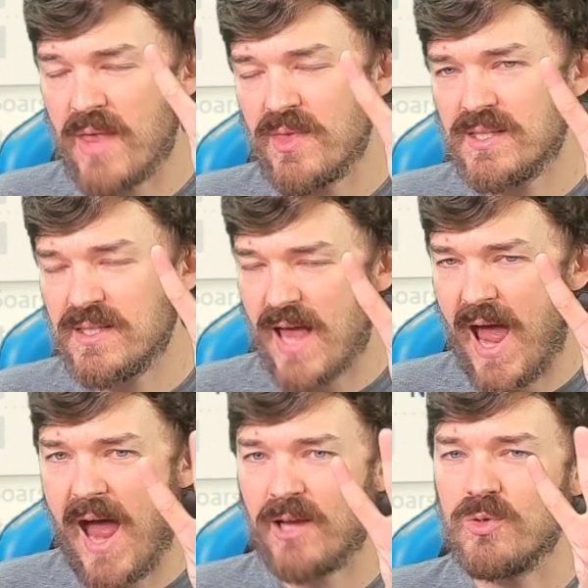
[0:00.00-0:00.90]
And this is a
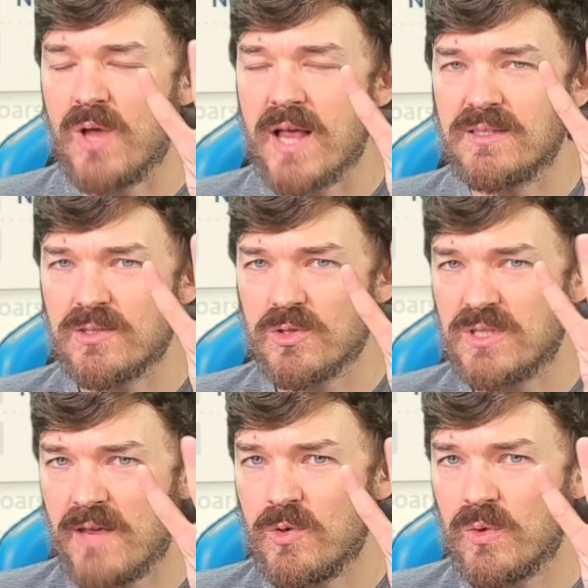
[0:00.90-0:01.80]
hack, you guys. This will
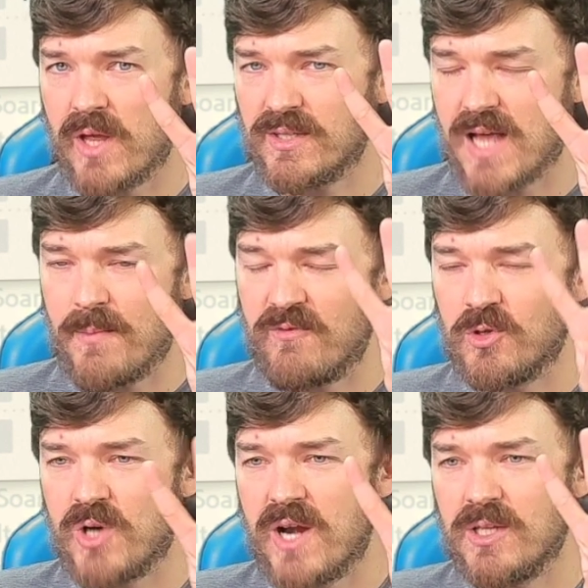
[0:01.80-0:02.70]
save you a lot of time if
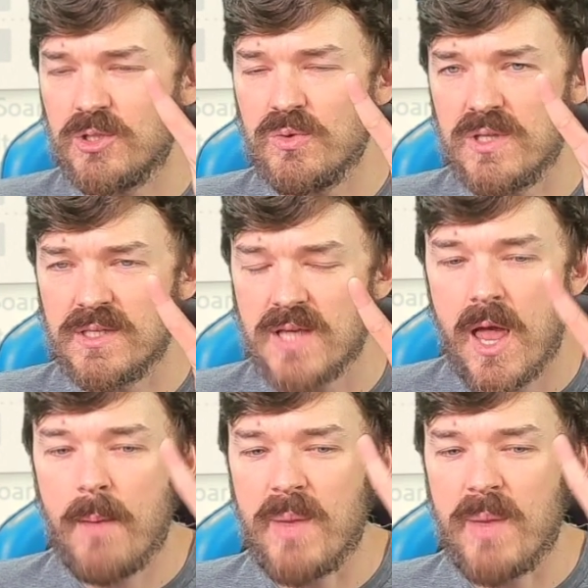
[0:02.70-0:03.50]
you're trying to do these.